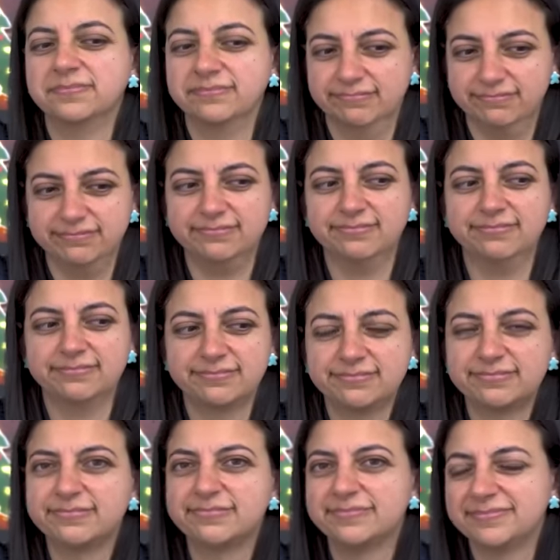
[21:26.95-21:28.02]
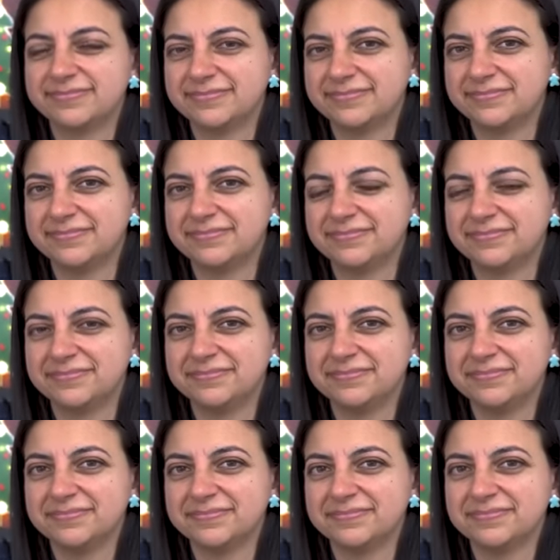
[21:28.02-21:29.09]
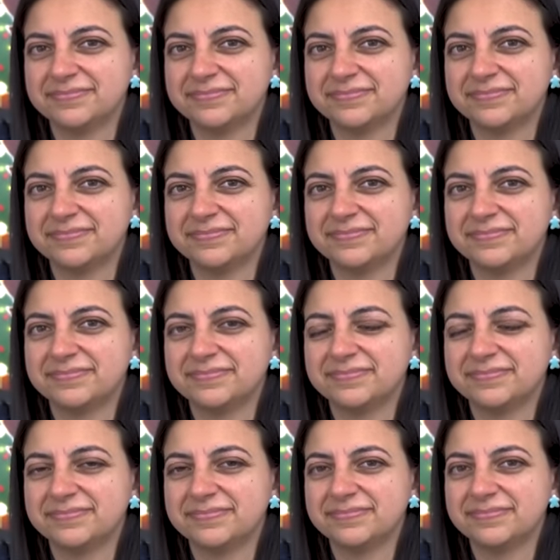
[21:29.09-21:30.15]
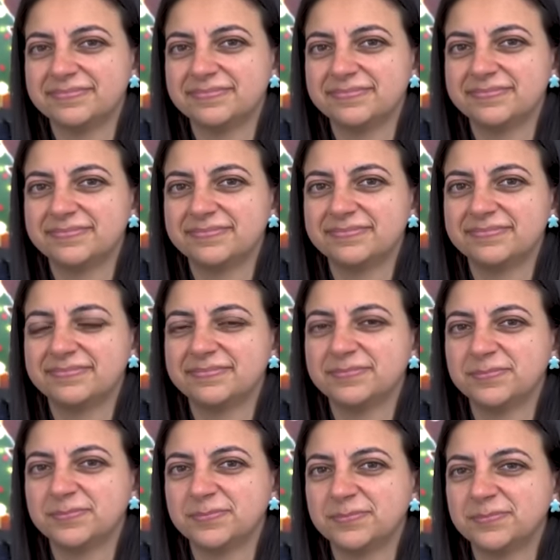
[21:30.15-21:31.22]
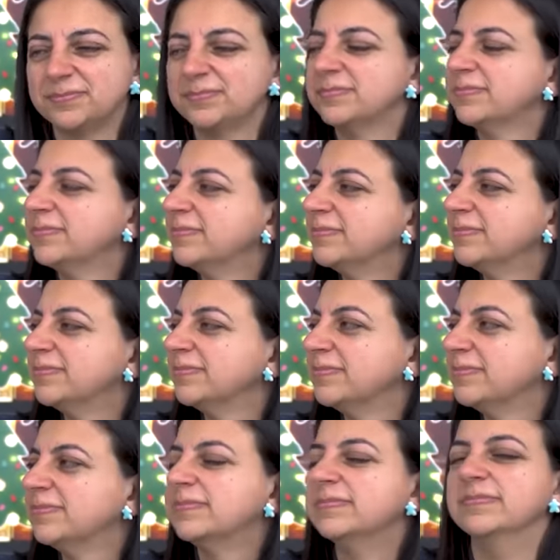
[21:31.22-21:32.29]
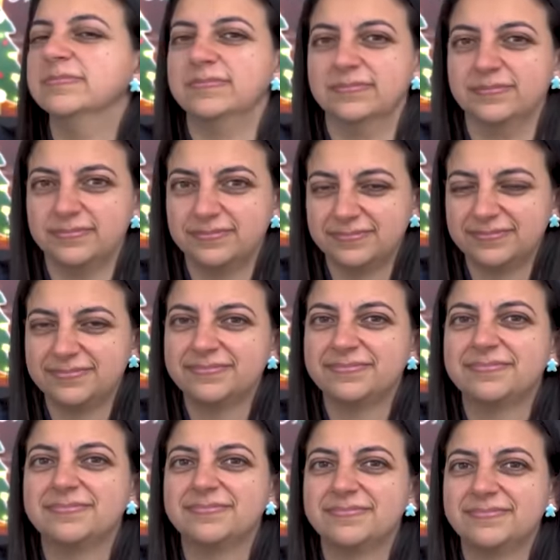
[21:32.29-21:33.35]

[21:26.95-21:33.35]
No words are spoken by the person on screen.